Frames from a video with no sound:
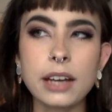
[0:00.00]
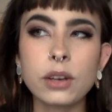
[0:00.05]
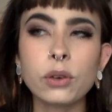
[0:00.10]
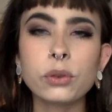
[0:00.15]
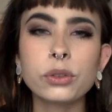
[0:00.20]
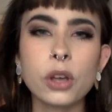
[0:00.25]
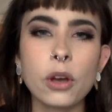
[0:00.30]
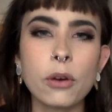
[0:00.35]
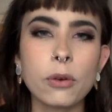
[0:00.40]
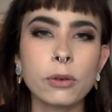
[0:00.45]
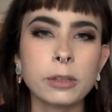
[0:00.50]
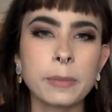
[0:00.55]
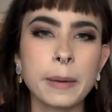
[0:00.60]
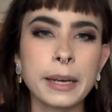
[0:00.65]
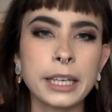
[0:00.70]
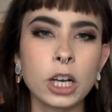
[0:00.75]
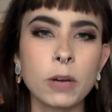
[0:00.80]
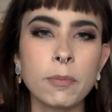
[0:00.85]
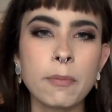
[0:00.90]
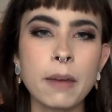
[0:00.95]
And also
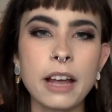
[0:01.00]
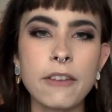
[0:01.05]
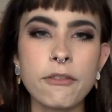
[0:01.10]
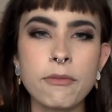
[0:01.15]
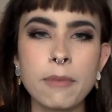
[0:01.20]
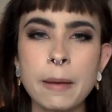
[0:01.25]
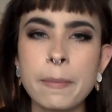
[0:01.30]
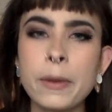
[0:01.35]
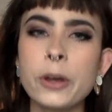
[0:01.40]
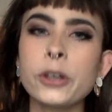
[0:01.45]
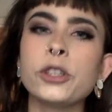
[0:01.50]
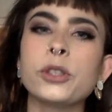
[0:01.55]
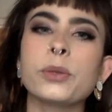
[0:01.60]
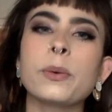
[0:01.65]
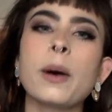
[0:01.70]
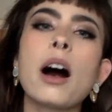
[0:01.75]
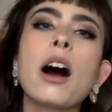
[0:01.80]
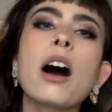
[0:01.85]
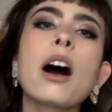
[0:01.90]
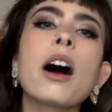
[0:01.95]
depending on if my emotions
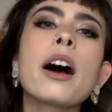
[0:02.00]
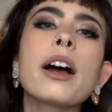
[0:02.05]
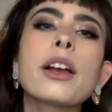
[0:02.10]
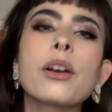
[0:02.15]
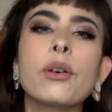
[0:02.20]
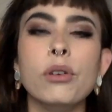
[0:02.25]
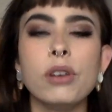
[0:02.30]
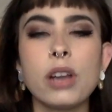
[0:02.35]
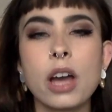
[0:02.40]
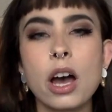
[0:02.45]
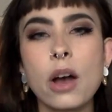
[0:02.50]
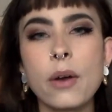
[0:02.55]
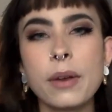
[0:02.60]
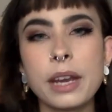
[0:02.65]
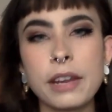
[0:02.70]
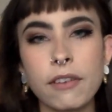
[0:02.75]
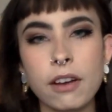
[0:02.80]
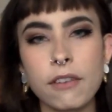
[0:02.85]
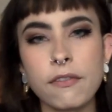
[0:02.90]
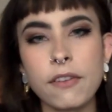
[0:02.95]
were high or low, and
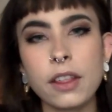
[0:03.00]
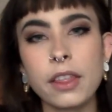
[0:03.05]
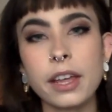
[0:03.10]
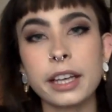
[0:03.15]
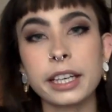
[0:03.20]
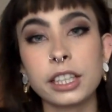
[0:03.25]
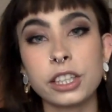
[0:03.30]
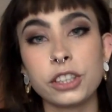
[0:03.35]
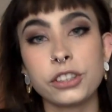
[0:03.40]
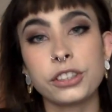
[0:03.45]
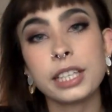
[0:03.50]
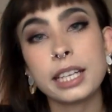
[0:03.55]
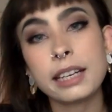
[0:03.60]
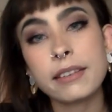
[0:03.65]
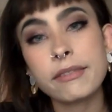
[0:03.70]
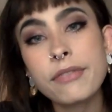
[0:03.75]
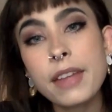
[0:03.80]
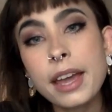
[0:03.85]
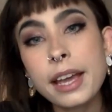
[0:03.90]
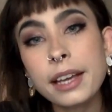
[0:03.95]
if I felt like I could
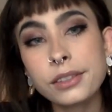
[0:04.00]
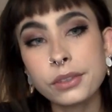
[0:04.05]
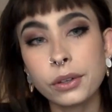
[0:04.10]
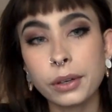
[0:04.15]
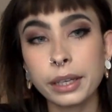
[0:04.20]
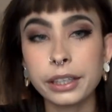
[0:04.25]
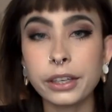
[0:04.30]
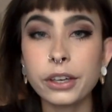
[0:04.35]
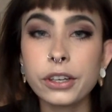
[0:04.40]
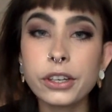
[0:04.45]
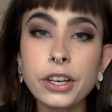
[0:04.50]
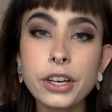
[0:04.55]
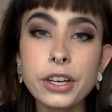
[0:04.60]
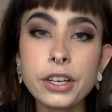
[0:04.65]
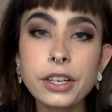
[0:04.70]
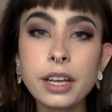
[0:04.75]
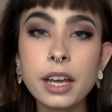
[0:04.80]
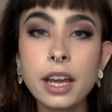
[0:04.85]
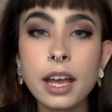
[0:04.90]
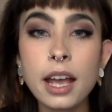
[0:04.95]
achieve things or I
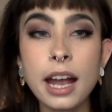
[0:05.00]
couldn't,